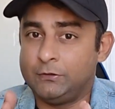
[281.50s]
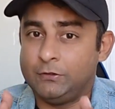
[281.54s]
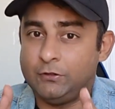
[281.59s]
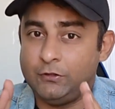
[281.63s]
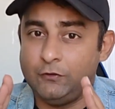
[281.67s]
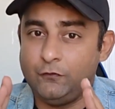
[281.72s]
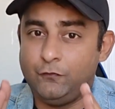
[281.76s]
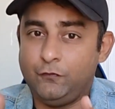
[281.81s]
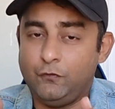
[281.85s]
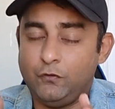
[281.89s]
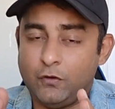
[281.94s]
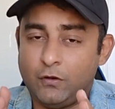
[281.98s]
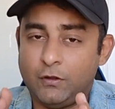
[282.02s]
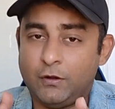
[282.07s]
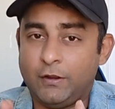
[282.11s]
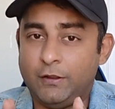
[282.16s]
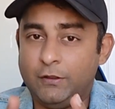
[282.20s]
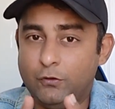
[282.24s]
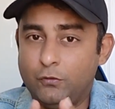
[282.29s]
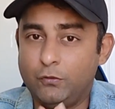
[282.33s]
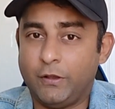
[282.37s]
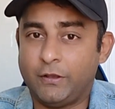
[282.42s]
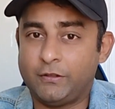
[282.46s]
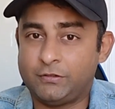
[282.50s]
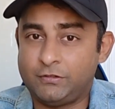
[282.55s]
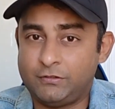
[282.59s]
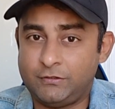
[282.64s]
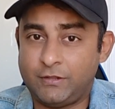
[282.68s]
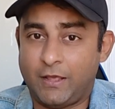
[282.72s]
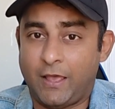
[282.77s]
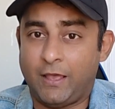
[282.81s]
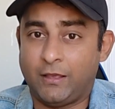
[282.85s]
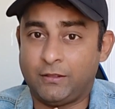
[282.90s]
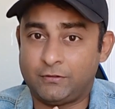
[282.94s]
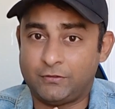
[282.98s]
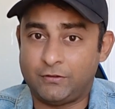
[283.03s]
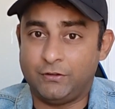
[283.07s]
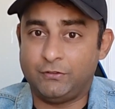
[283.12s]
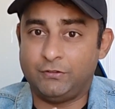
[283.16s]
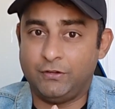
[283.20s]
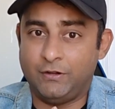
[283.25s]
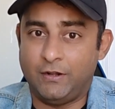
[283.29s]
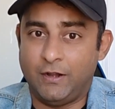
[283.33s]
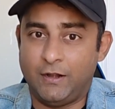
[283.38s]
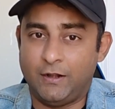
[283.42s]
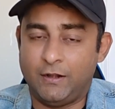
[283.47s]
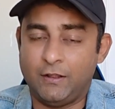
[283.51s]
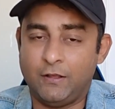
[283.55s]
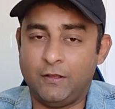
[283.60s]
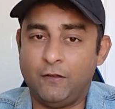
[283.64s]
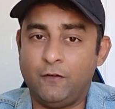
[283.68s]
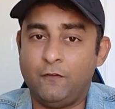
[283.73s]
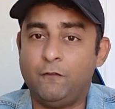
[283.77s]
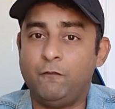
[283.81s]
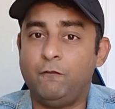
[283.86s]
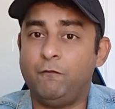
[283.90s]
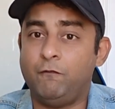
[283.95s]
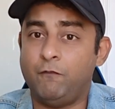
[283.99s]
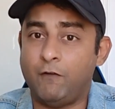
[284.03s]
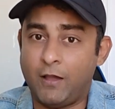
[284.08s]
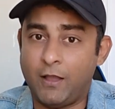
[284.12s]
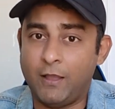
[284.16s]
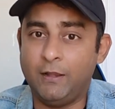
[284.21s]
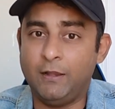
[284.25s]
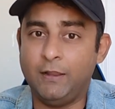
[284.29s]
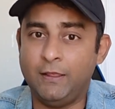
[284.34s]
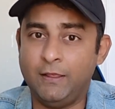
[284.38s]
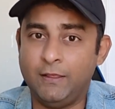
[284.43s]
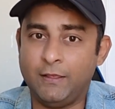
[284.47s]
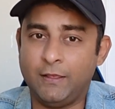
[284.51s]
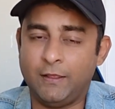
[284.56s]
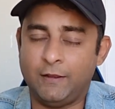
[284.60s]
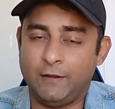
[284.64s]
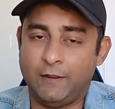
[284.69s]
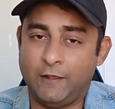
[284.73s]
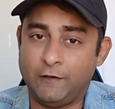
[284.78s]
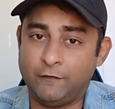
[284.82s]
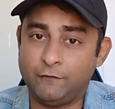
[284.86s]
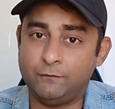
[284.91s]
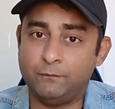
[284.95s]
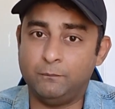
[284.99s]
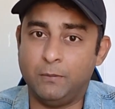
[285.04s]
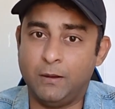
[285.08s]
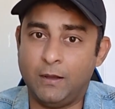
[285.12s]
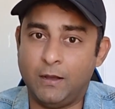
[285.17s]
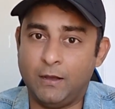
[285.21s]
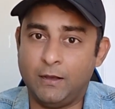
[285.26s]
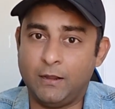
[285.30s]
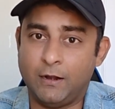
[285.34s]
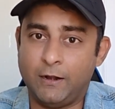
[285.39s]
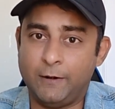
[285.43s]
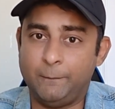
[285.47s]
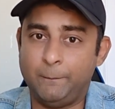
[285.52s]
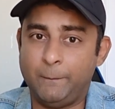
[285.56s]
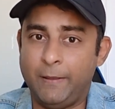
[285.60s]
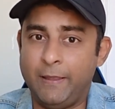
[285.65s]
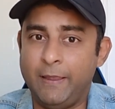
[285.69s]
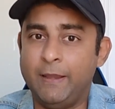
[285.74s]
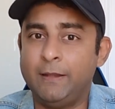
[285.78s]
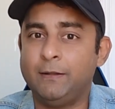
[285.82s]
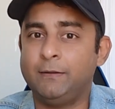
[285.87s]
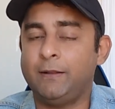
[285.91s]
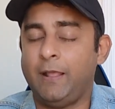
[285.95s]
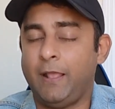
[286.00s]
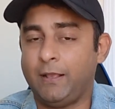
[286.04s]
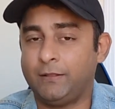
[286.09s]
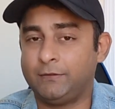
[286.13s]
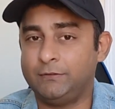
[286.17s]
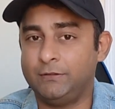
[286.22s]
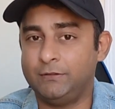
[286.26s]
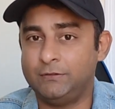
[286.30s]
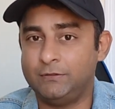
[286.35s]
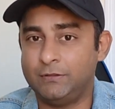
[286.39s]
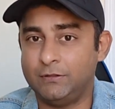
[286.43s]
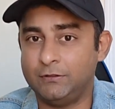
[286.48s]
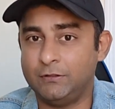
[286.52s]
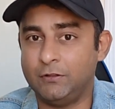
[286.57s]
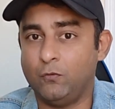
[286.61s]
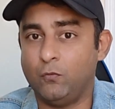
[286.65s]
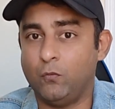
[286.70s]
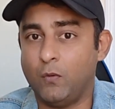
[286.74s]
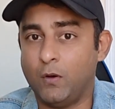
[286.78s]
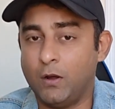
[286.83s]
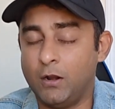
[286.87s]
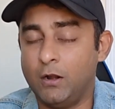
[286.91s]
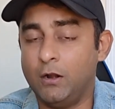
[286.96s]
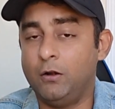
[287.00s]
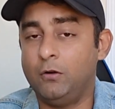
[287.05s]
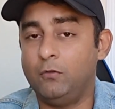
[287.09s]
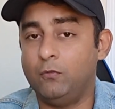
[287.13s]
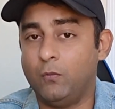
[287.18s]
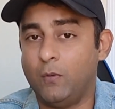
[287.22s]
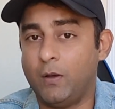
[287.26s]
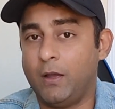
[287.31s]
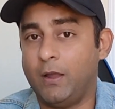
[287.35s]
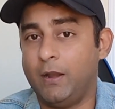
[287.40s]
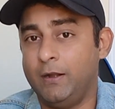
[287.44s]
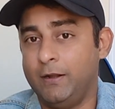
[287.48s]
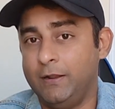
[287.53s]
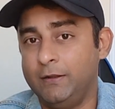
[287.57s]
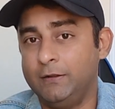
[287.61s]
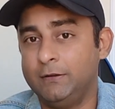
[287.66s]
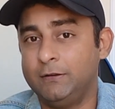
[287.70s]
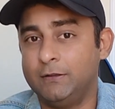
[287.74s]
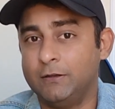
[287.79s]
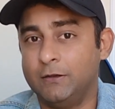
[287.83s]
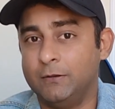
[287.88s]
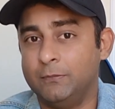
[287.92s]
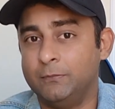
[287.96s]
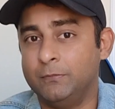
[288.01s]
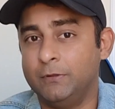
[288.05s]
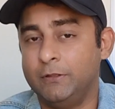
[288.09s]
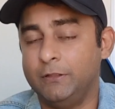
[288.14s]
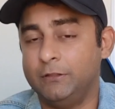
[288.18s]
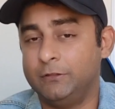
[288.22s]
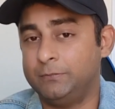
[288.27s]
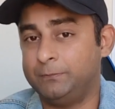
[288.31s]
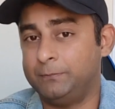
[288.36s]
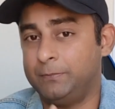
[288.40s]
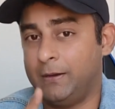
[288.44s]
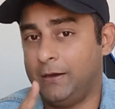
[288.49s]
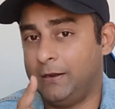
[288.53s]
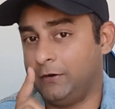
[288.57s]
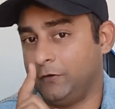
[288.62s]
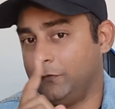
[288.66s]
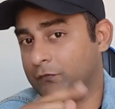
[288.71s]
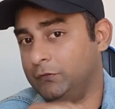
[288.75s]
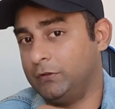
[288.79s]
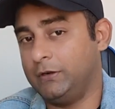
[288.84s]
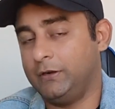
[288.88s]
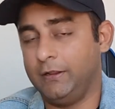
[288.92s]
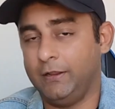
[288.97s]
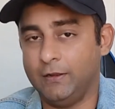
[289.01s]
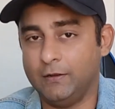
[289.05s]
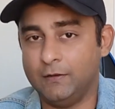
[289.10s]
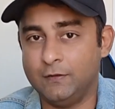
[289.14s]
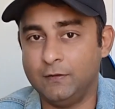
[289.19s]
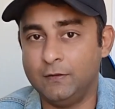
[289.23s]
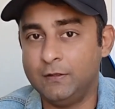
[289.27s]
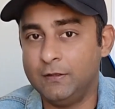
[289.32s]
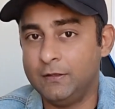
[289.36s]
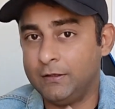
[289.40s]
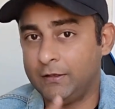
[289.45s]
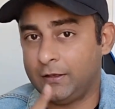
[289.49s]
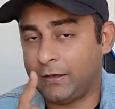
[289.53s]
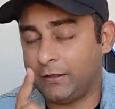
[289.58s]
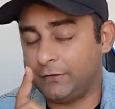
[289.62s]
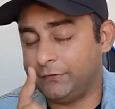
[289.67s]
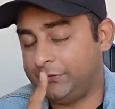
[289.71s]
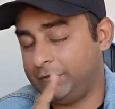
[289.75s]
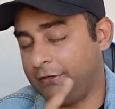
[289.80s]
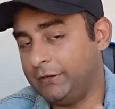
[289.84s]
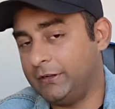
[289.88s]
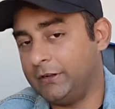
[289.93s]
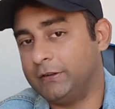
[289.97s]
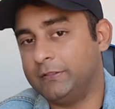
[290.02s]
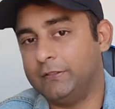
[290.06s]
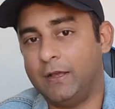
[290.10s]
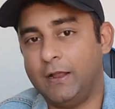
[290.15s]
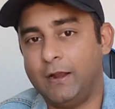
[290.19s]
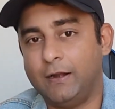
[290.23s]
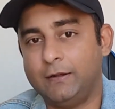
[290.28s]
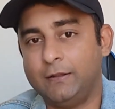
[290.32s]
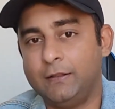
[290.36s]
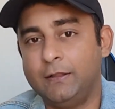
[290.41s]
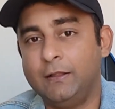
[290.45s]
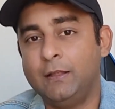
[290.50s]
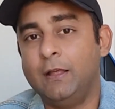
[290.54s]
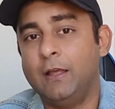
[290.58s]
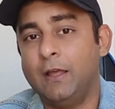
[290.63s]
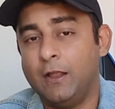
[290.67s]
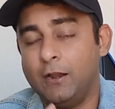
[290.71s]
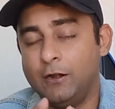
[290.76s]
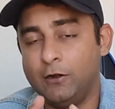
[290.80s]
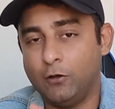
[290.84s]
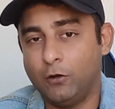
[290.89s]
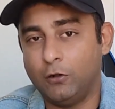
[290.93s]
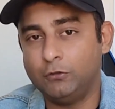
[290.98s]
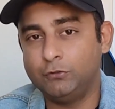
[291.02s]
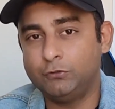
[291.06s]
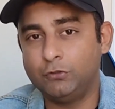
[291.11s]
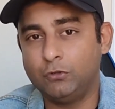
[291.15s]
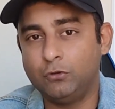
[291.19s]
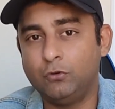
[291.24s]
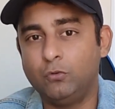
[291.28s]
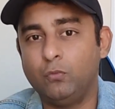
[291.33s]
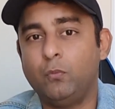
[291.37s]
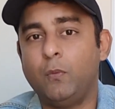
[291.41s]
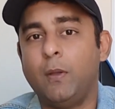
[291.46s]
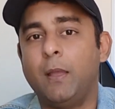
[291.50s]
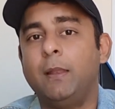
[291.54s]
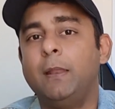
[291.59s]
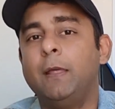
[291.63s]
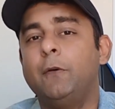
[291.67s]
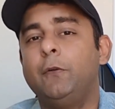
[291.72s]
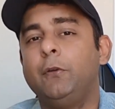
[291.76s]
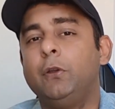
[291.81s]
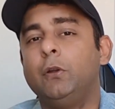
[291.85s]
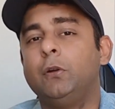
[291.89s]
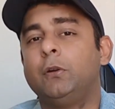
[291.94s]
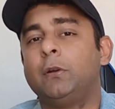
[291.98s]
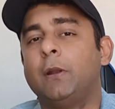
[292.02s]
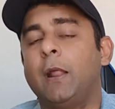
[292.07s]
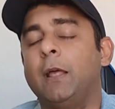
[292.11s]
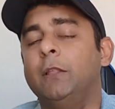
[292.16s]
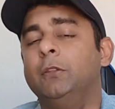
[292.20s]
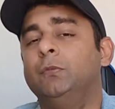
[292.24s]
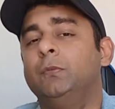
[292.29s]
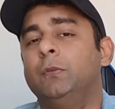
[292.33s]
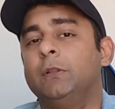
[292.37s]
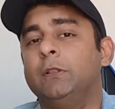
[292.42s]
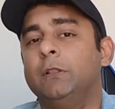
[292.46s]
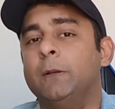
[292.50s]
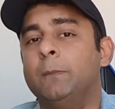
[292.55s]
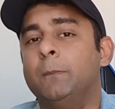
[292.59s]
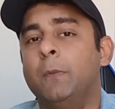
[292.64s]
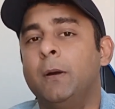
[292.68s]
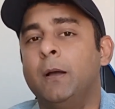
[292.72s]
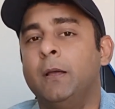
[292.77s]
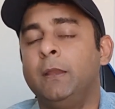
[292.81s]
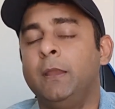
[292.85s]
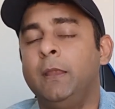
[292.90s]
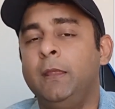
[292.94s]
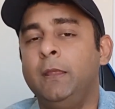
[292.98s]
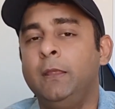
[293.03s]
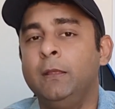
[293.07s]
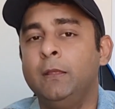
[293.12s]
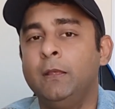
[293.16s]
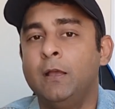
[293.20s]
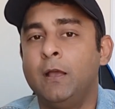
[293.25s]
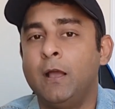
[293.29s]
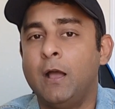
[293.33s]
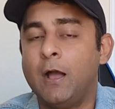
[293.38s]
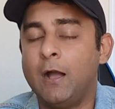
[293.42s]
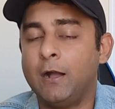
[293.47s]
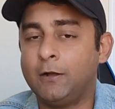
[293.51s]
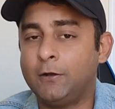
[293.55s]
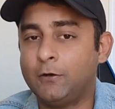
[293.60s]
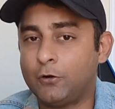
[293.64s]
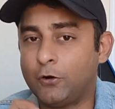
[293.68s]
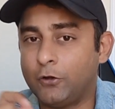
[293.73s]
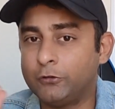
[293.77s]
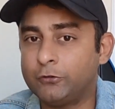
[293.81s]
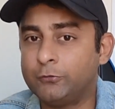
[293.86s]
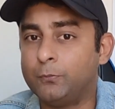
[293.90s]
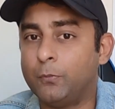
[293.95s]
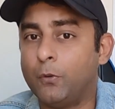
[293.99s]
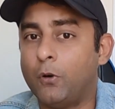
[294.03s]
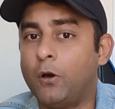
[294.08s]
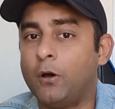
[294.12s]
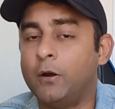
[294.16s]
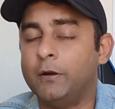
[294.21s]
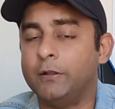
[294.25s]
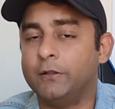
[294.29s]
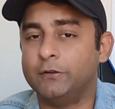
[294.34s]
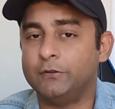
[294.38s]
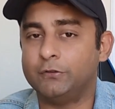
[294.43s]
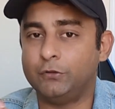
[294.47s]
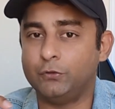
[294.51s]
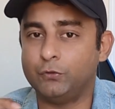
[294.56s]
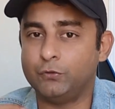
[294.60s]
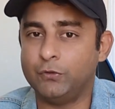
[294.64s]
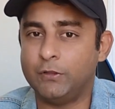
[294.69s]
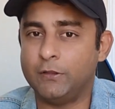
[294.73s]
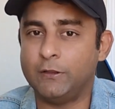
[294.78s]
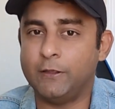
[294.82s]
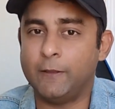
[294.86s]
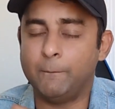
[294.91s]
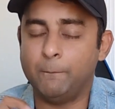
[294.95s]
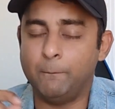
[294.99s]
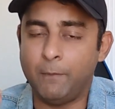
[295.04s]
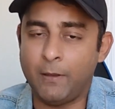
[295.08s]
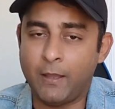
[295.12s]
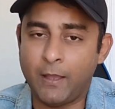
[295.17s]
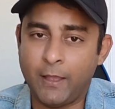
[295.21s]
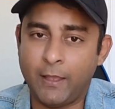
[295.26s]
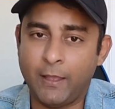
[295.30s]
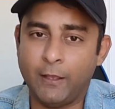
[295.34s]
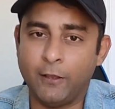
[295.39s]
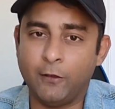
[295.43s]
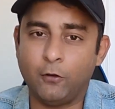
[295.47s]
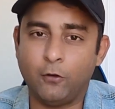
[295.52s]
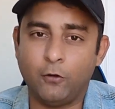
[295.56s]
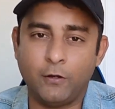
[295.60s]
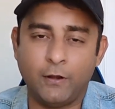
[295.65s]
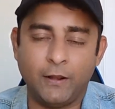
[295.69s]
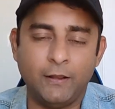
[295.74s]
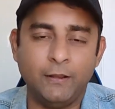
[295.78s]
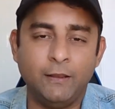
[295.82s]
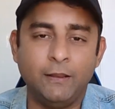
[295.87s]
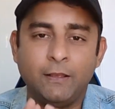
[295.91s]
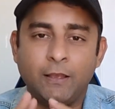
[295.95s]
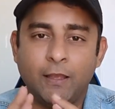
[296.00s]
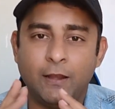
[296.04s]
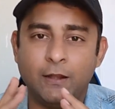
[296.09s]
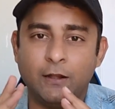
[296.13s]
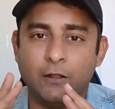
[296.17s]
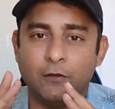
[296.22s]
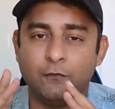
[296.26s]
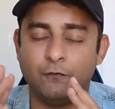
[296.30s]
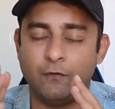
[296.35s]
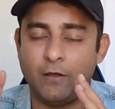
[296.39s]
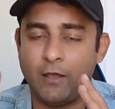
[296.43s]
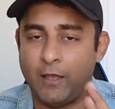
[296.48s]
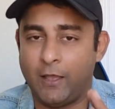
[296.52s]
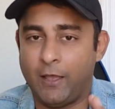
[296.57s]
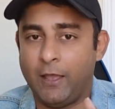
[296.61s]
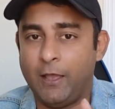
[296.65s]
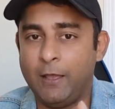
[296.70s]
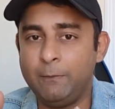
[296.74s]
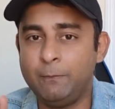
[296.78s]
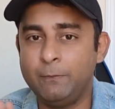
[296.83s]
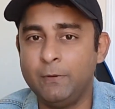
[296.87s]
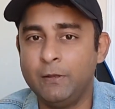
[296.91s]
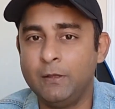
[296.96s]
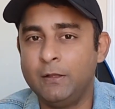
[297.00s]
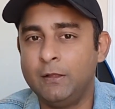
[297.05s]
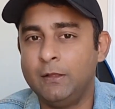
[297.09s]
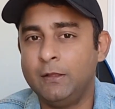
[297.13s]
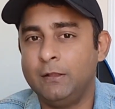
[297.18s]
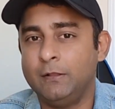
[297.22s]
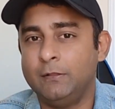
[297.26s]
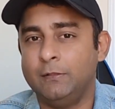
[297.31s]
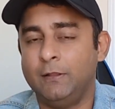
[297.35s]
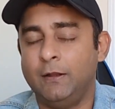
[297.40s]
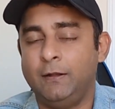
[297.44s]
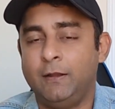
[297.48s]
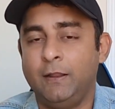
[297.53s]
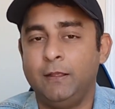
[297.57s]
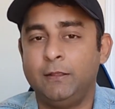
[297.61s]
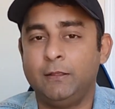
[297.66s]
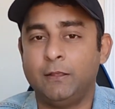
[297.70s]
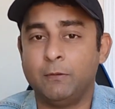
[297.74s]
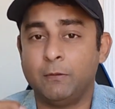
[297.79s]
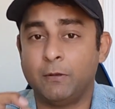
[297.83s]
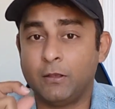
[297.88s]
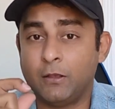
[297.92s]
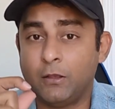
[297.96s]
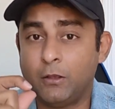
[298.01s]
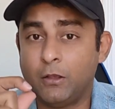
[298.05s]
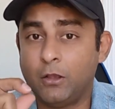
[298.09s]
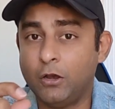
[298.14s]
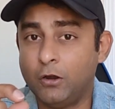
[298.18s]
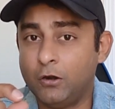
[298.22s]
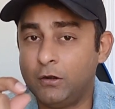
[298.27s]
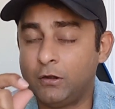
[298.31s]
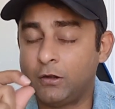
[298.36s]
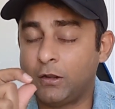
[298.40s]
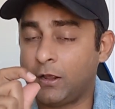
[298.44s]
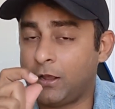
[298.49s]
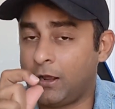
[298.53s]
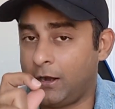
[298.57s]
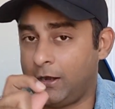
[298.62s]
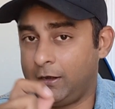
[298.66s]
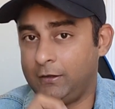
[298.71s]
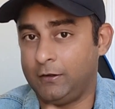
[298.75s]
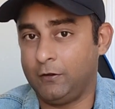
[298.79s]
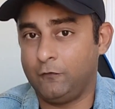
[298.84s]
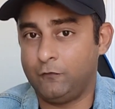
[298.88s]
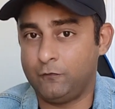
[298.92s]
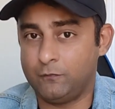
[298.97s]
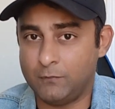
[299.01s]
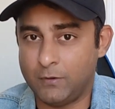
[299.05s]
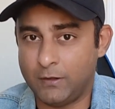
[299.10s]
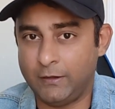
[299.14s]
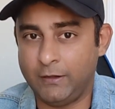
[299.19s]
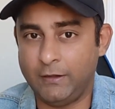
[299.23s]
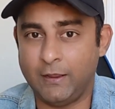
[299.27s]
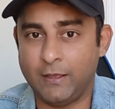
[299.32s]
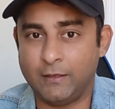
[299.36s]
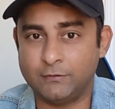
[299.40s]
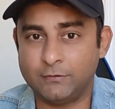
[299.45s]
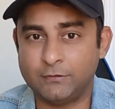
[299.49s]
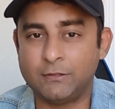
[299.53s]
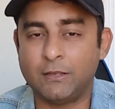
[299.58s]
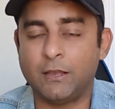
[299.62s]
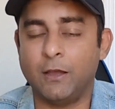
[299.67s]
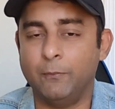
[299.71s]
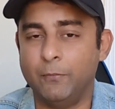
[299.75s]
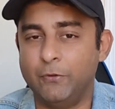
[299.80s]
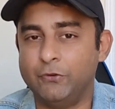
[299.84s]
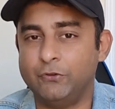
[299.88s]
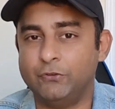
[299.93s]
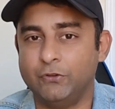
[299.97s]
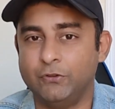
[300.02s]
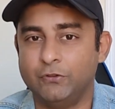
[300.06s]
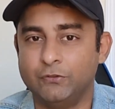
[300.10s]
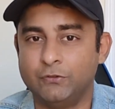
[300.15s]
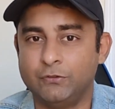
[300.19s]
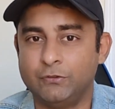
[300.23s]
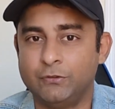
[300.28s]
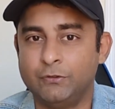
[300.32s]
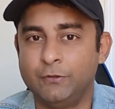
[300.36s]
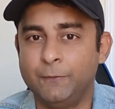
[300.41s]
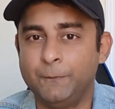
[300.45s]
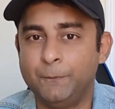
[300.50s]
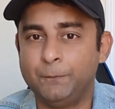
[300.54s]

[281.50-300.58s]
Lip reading: If you are a US tax resident, filing an F-bar and paying taxes on the worldwide income is part of the deal. Consider that. And also, whenever you transfer the money across borders using a bank or any kind of app, they take a good cut of money as commissions.